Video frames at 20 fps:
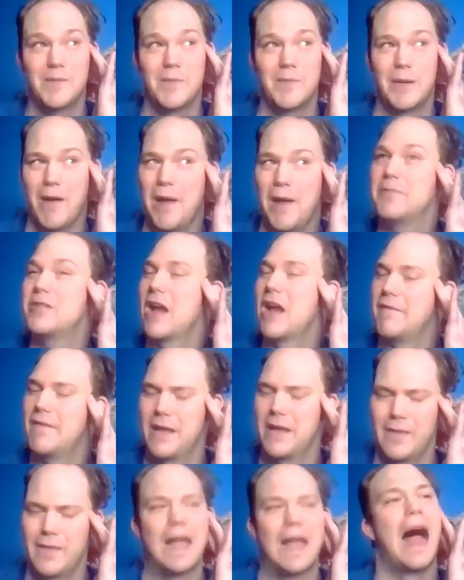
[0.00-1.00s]
to my mom, do you have
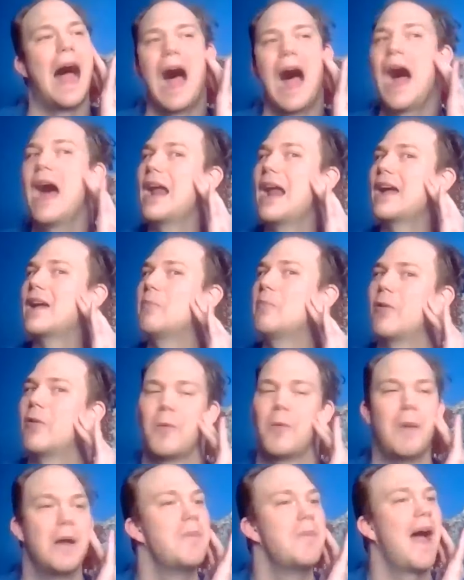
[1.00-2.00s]
anything hot I can
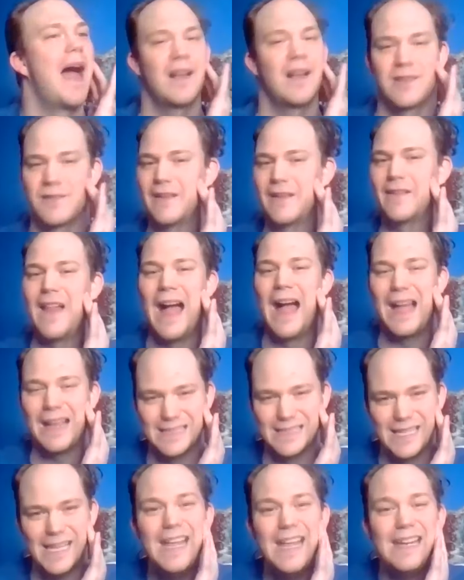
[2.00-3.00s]
put on my back to
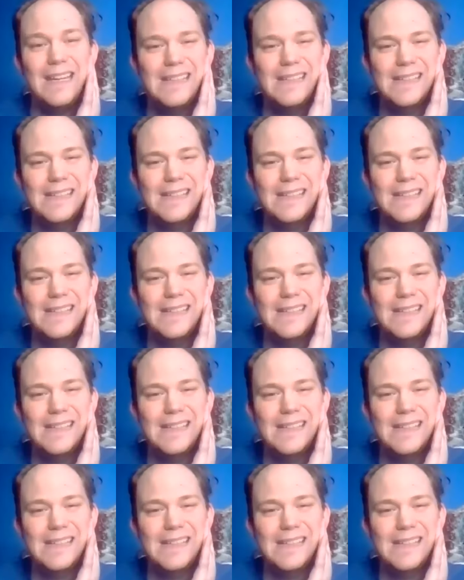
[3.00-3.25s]
relax it?